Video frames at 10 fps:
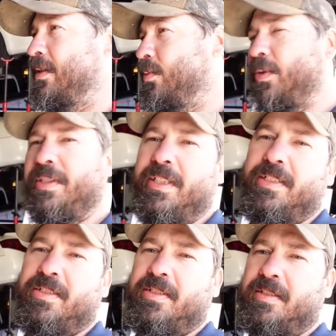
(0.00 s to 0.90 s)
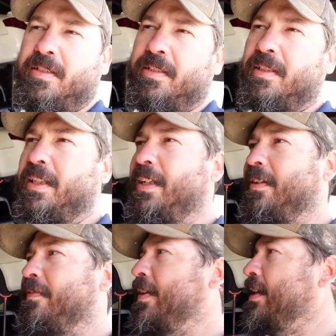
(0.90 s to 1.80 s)
one that's gonna
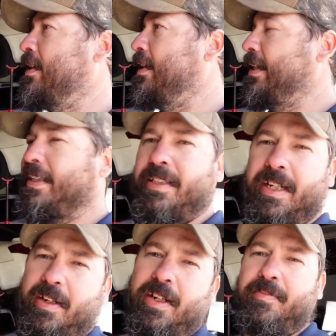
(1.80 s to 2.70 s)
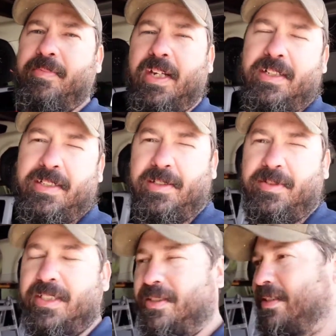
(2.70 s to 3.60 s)
leave, and then now I've got another one
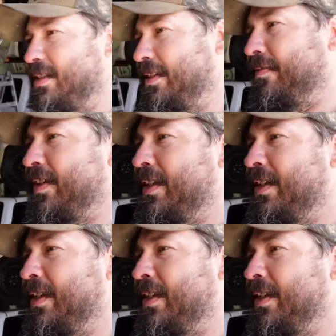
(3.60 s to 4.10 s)
that's gonna leave.